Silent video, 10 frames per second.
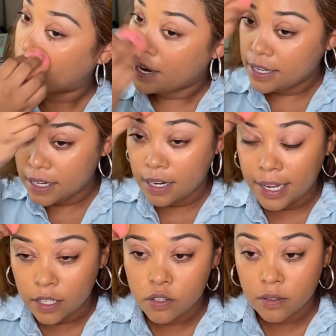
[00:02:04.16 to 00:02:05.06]
And then
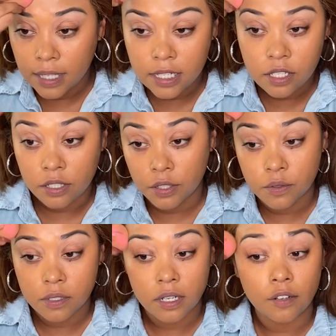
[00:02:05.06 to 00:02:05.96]
I also like to
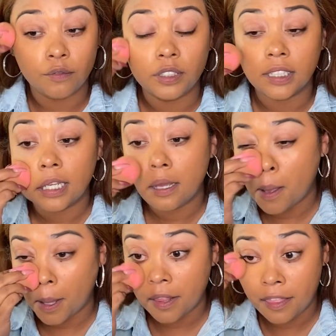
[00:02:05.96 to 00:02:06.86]
use a really
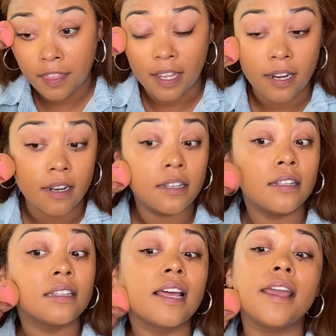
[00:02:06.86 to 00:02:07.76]
thin
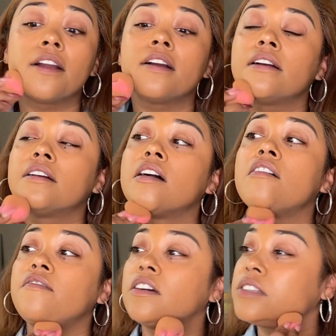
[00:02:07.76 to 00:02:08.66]
layer
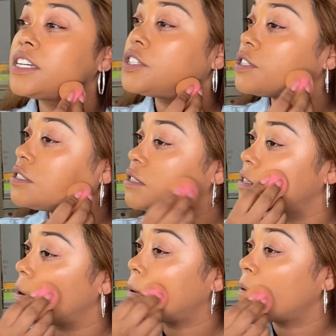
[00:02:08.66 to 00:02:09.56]
of foundation,
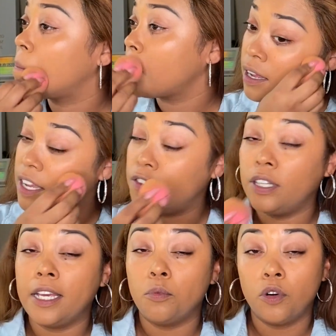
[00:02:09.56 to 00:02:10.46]
so if you
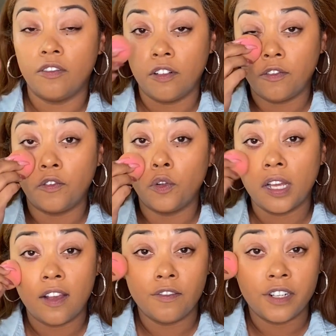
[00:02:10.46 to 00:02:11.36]
like more of a full
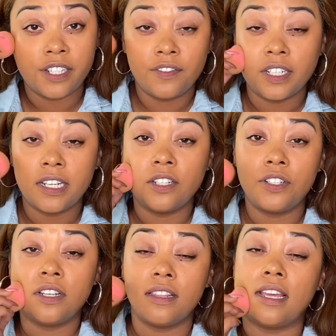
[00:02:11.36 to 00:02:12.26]
coverage
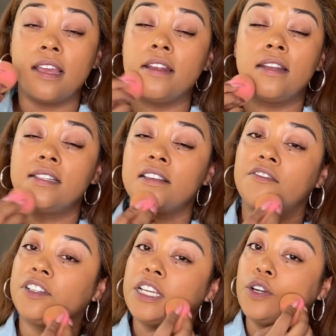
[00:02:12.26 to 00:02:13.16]
finish, then
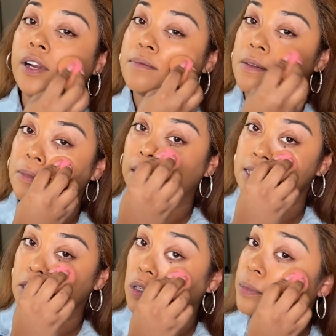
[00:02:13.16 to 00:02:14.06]
definitely grab something
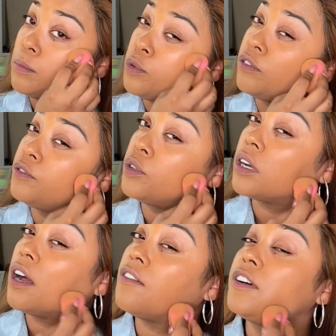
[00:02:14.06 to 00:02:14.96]
that's a little bit more full
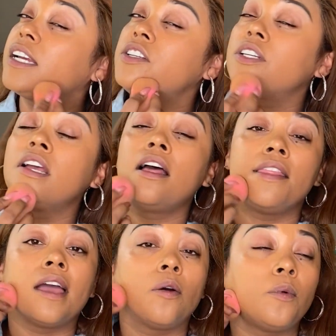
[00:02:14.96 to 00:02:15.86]
coverage.
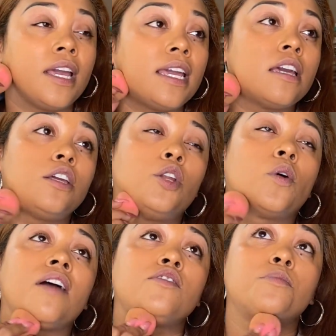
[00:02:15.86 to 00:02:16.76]
That way you don't
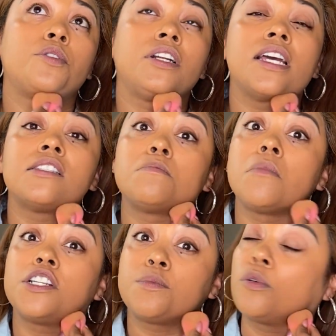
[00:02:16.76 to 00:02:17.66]
have to put as
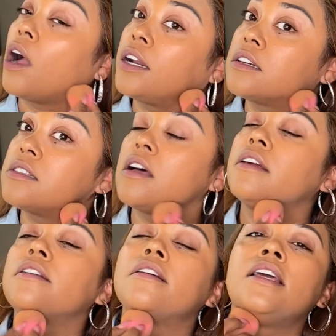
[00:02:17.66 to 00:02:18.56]
much product
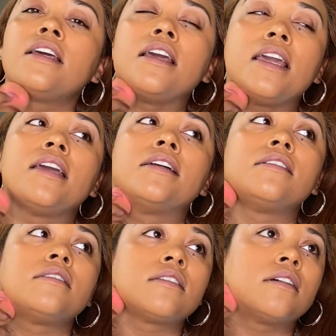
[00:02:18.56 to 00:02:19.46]
on,
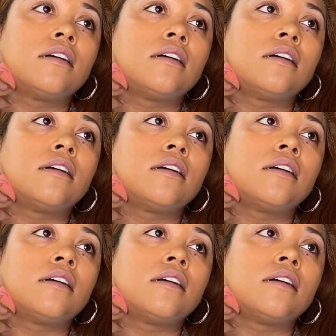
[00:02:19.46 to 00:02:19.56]
and